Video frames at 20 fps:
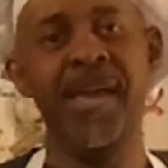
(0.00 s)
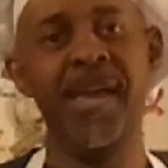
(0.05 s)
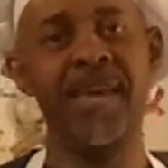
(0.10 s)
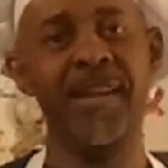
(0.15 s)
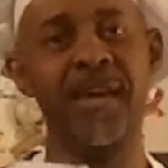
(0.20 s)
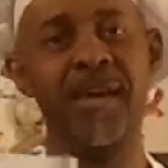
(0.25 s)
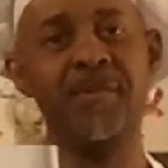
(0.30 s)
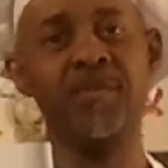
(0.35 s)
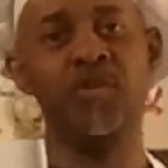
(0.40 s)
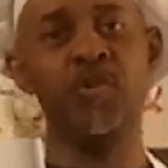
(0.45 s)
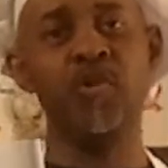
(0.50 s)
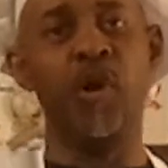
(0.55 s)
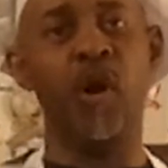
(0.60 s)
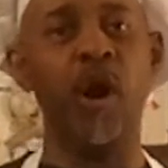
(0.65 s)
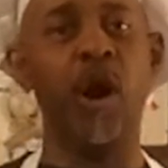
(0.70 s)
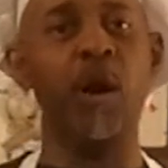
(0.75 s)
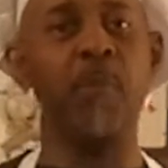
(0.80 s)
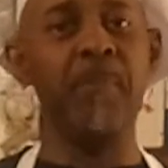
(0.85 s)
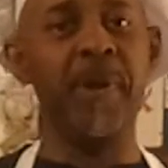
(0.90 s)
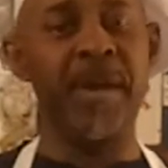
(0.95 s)
And as you
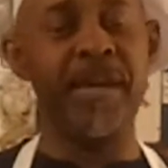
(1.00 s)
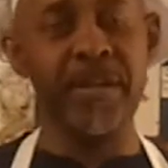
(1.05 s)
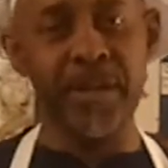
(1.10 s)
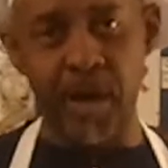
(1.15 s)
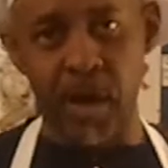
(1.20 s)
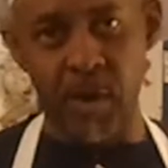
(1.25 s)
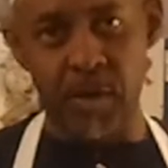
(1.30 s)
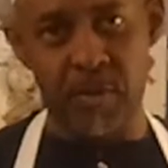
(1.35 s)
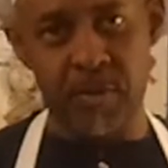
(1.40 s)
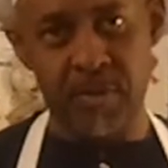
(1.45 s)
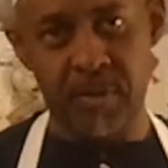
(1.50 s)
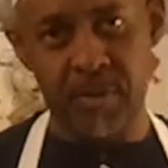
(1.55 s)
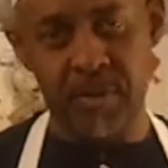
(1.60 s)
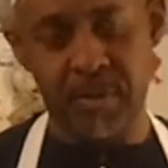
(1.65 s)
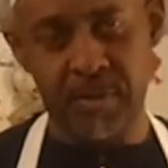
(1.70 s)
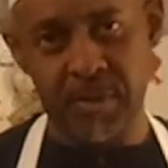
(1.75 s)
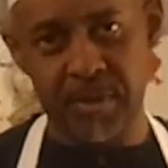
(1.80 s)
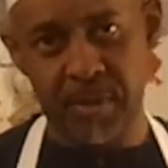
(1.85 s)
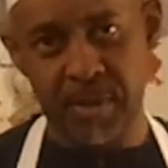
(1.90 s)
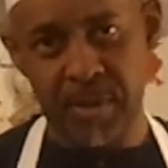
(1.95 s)
all may know,
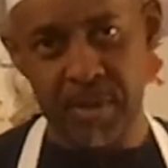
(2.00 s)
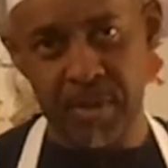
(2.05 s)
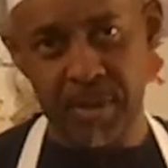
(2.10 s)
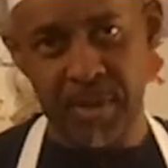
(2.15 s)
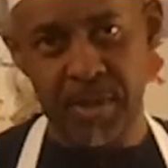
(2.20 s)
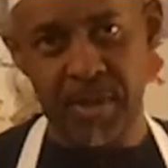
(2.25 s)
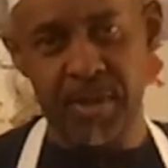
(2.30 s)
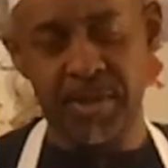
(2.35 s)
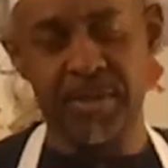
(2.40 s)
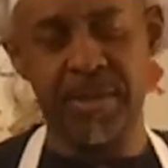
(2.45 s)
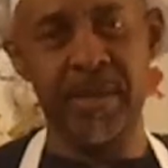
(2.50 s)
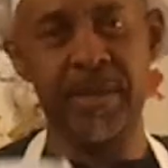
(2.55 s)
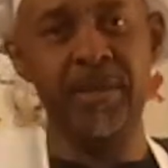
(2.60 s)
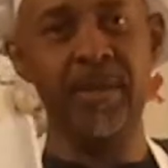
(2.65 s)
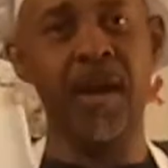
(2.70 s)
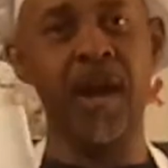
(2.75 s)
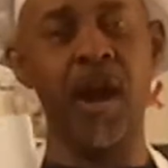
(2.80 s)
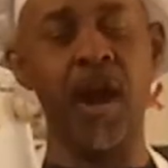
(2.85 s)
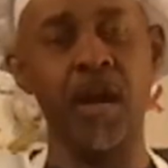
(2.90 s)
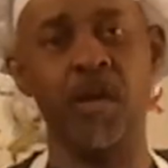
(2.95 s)
that
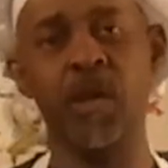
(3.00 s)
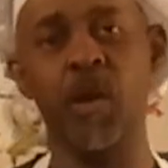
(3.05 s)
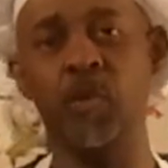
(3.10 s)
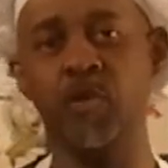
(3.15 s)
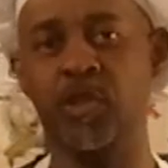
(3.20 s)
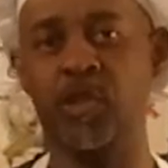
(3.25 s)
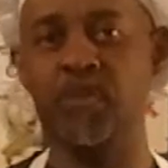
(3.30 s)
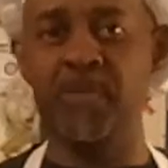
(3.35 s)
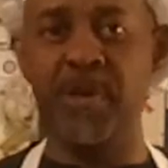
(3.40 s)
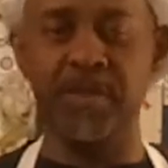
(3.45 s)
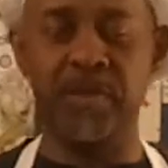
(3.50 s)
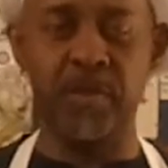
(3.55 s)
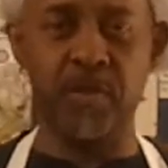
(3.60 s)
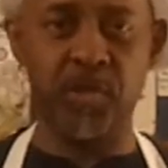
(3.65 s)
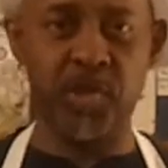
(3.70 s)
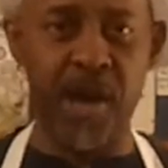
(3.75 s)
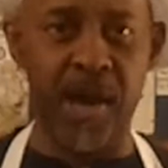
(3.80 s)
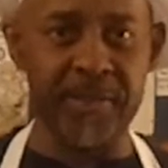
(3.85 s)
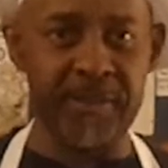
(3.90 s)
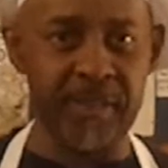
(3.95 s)
our coach and mentor
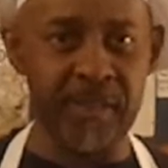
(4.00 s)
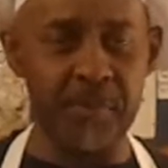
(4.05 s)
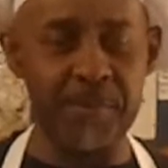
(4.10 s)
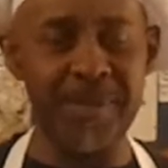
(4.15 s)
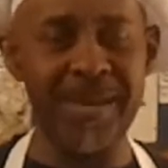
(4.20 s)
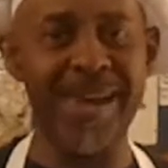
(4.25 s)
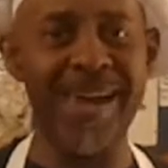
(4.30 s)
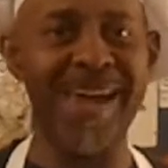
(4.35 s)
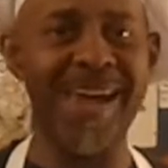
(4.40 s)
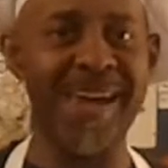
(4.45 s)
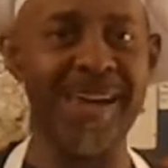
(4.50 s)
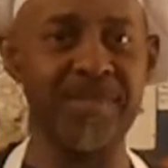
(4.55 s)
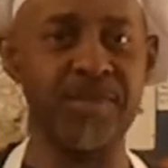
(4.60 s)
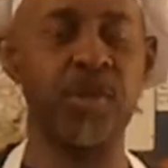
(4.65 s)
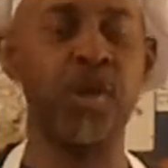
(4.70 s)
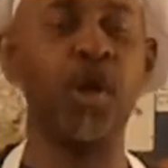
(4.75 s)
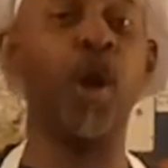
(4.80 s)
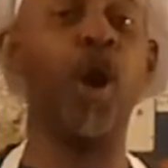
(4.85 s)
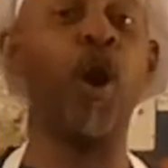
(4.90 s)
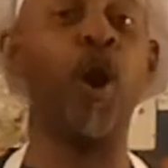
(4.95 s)
John DeLemmy
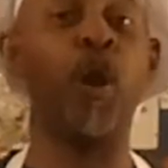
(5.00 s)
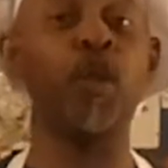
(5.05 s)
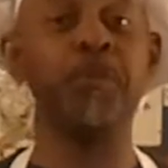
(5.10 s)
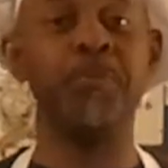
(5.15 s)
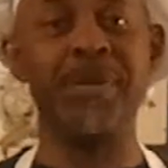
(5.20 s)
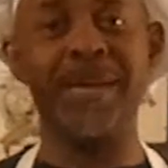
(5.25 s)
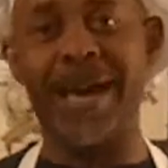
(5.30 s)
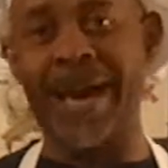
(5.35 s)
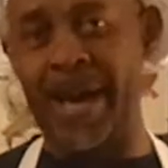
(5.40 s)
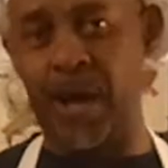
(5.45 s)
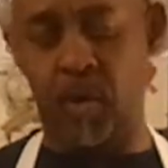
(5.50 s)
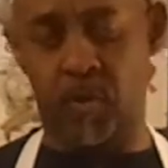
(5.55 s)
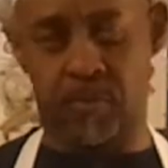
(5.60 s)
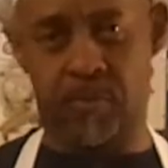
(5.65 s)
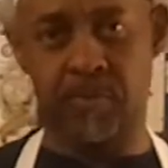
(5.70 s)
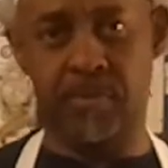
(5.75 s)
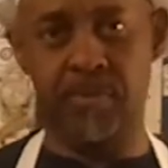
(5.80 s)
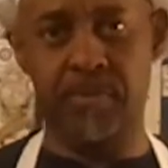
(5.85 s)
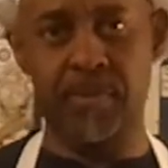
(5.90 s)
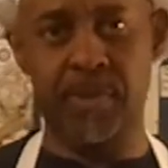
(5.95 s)
has called me out